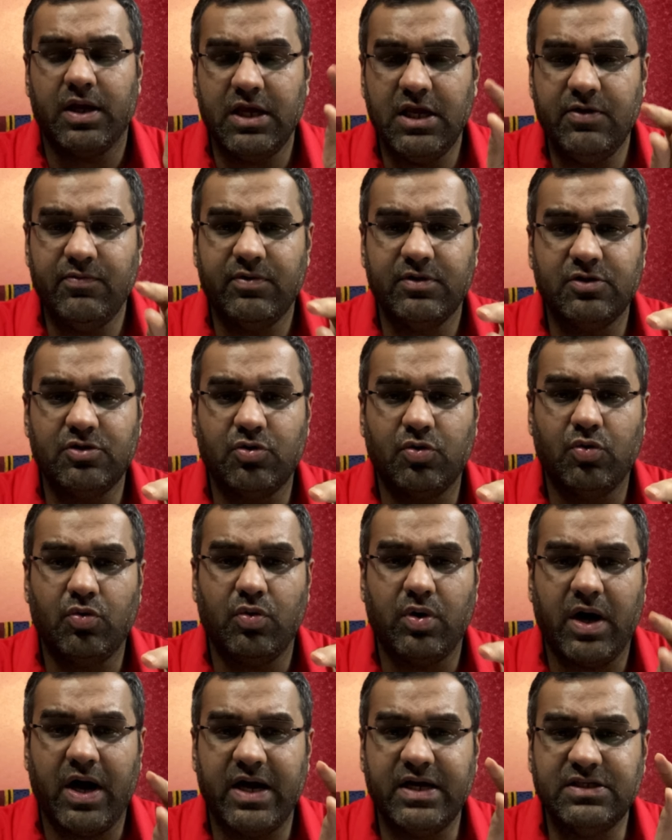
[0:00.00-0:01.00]
even
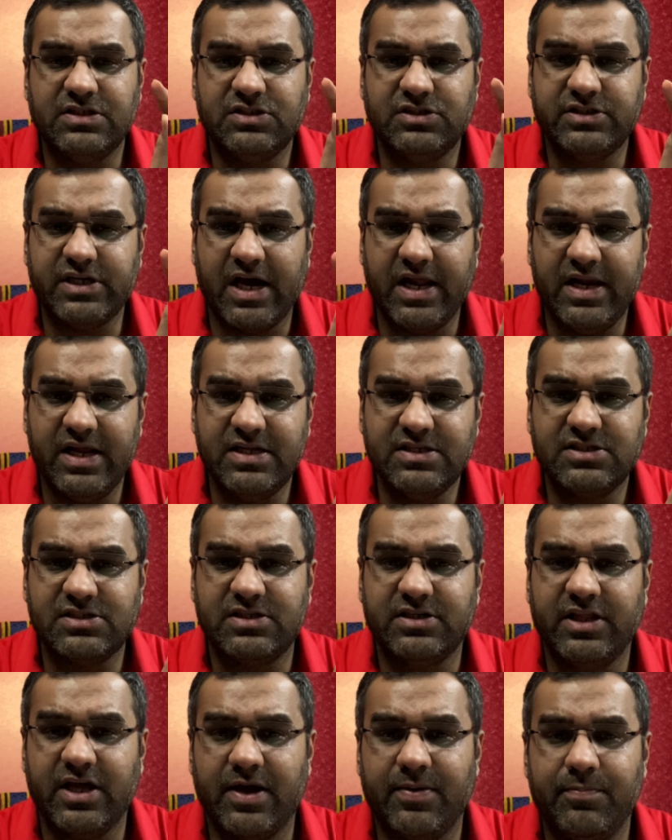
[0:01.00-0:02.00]
though I
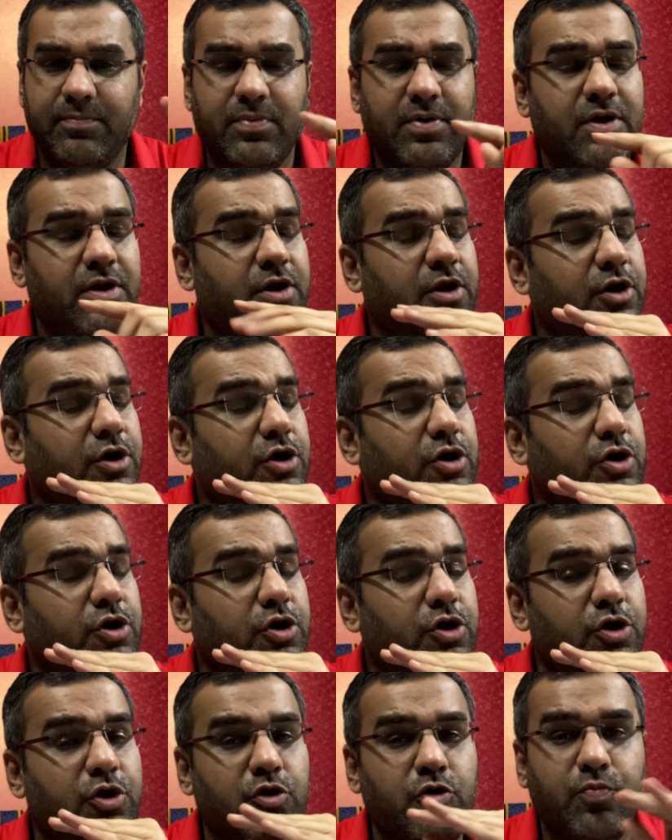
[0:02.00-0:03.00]
challenged them
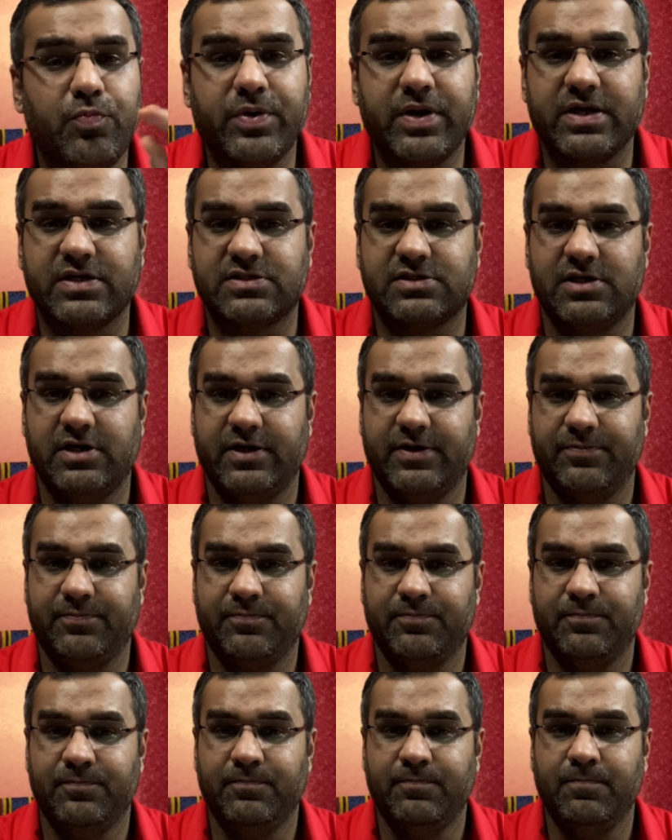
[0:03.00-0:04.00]
numerously.
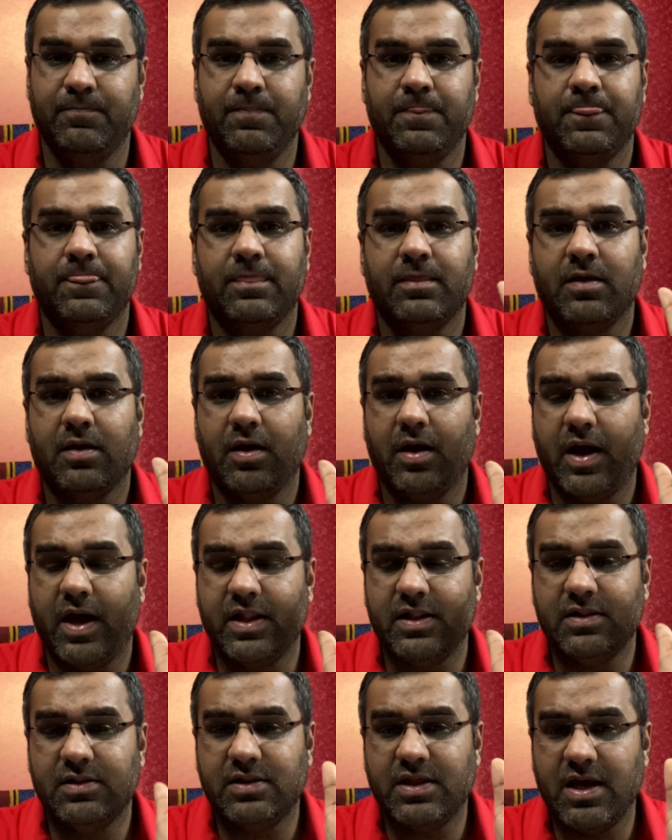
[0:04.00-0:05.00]

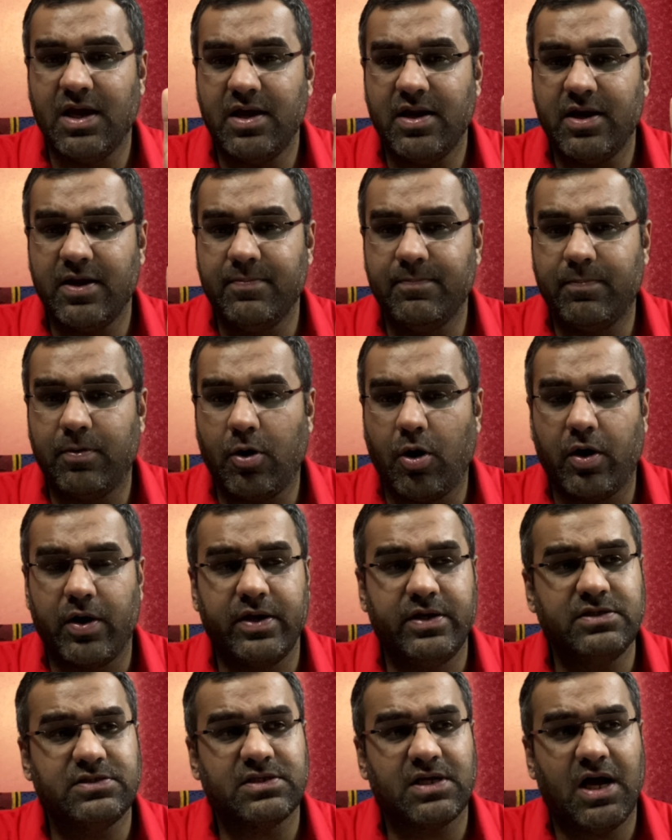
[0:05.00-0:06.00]
And their
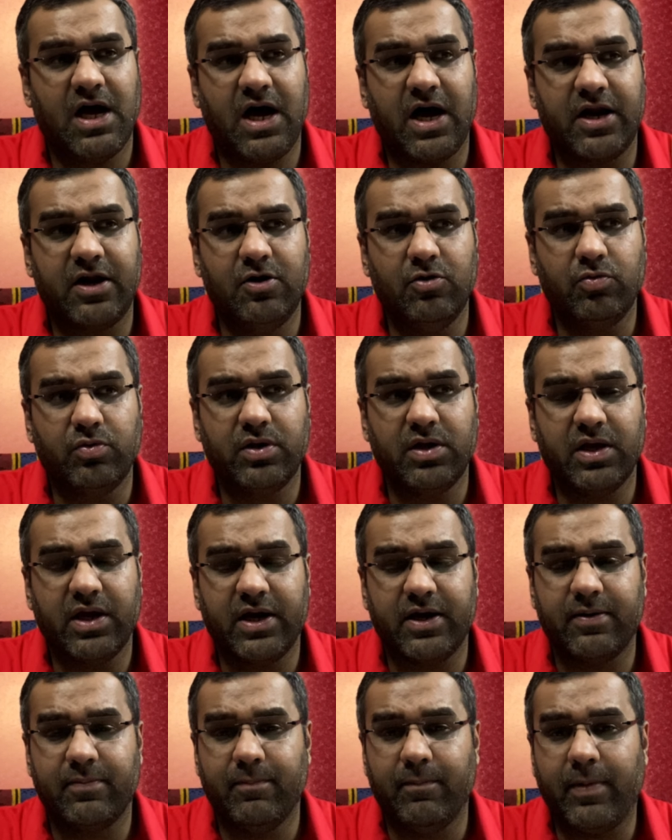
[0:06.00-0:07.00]
employees are looking
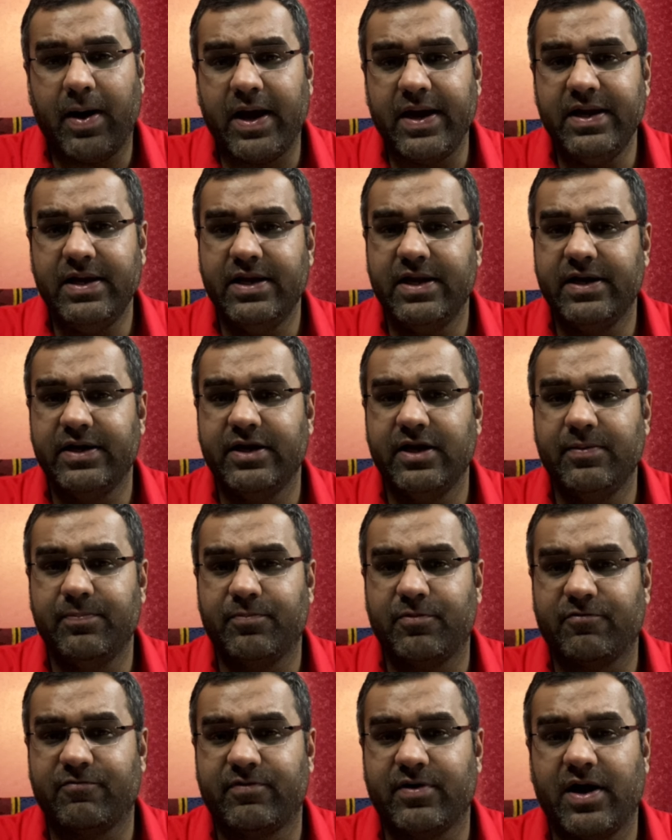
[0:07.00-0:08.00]
at my LinkedIn
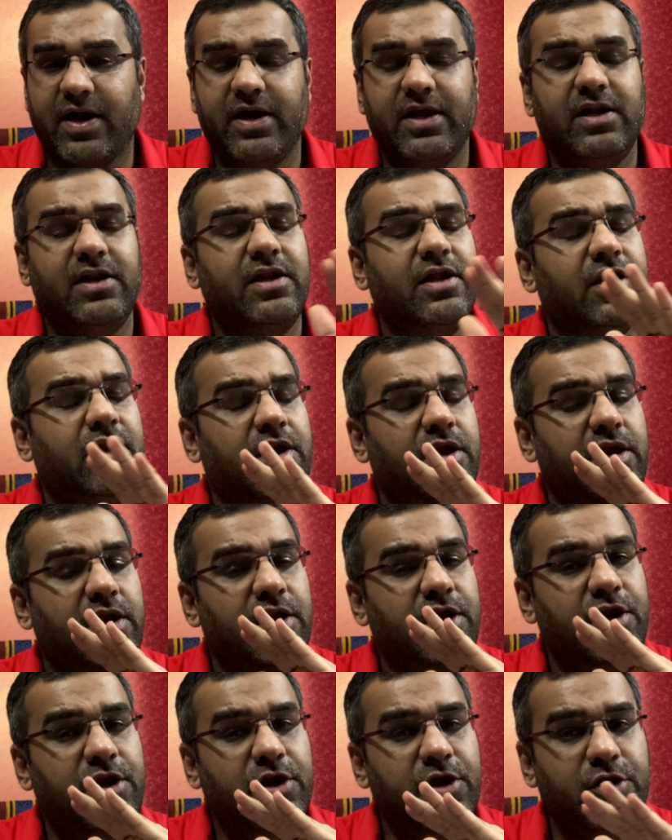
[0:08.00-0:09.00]
profile
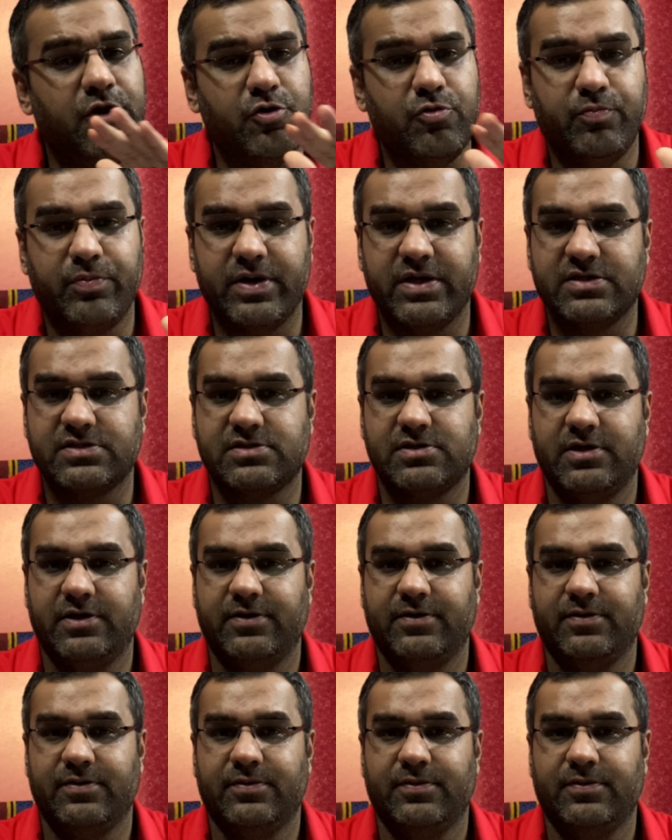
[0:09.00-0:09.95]
numerously.